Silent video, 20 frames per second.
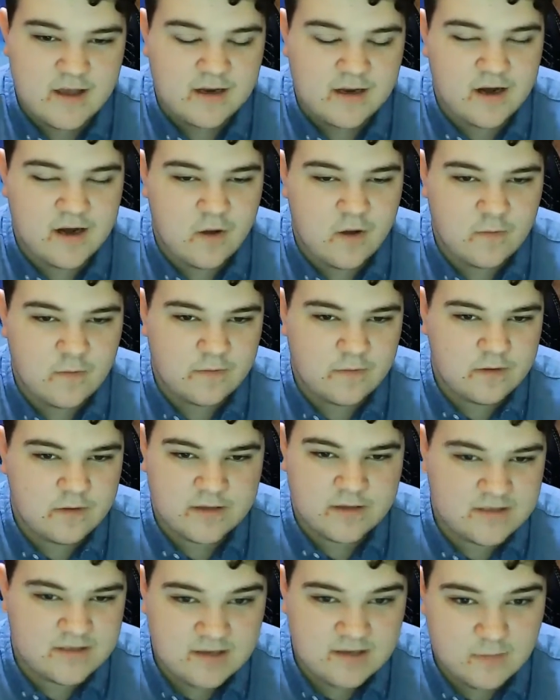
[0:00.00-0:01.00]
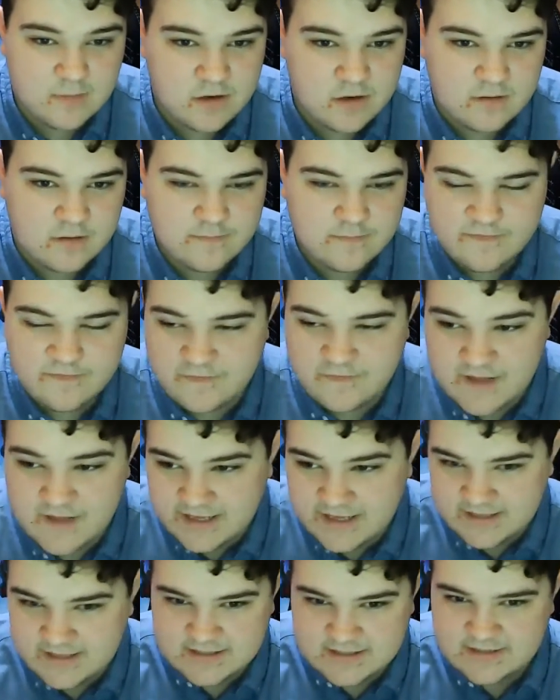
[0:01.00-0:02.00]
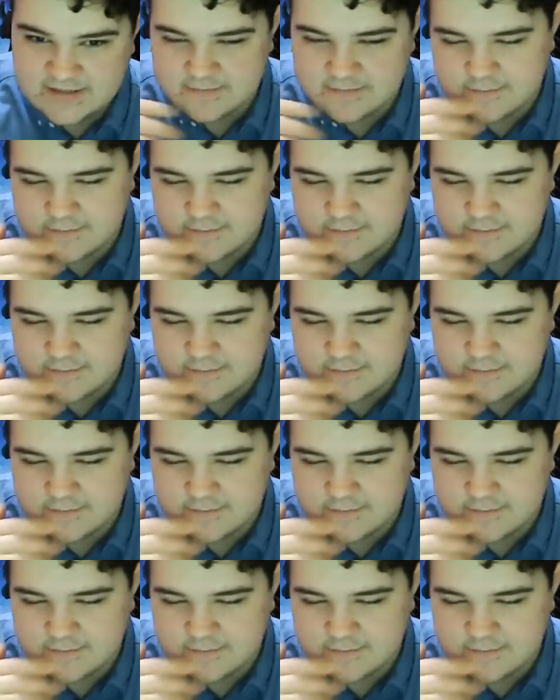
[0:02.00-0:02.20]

you know, summer flings.